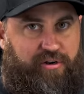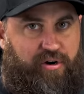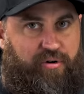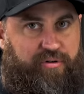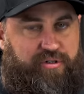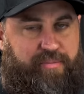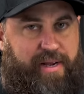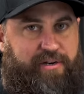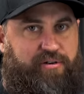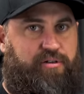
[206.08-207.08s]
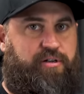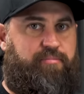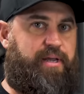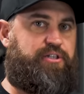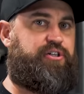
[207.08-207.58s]
your owner's manual,
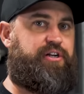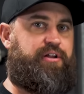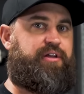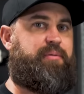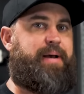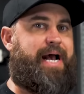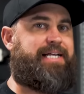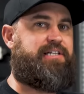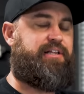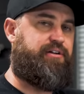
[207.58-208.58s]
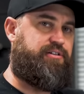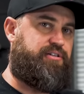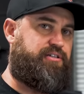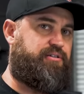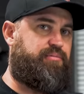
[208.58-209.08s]
make sure you know the capacity that your
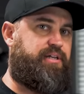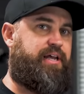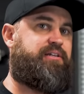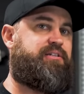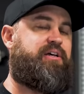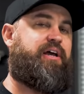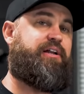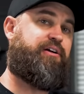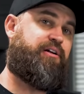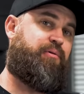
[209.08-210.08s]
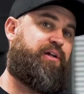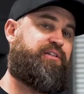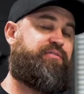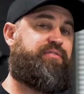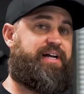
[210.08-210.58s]
system takes, and you're gonna wanna
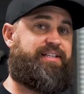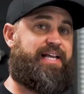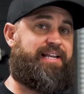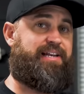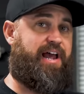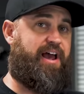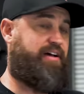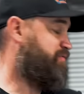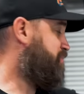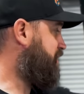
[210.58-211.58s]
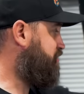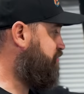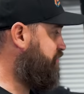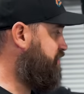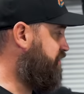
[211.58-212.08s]
divide that in half because
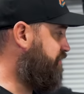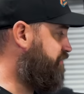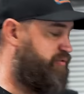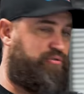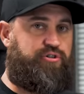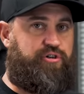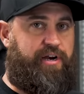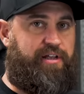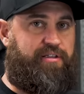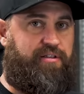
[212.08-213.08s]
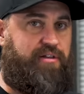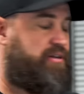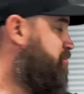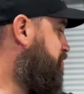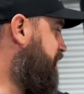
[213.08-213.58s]
we're using a full strength
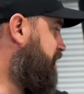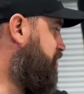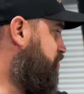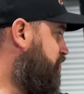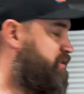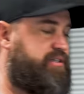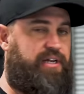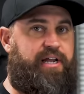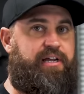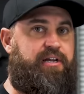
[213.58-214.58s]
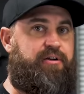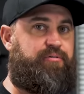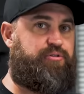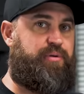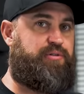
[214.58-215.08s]
Peak coolant today,
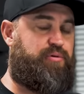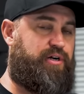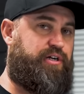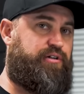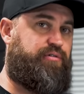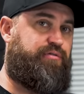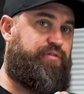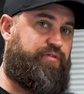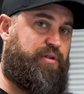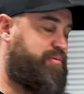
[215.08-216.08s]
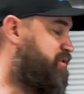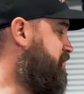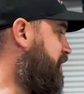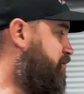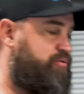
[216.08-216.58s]
which means we're gonna do
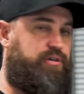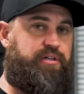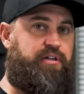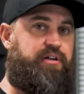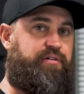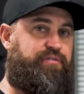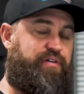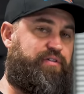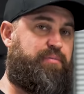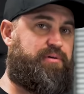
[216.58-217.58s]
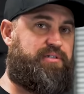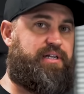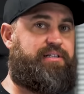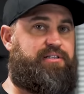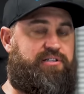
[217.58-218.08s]
50% coolant,
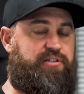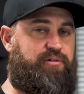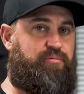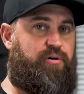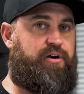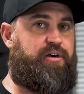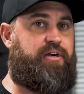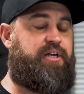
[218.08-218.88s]
50% distilled water.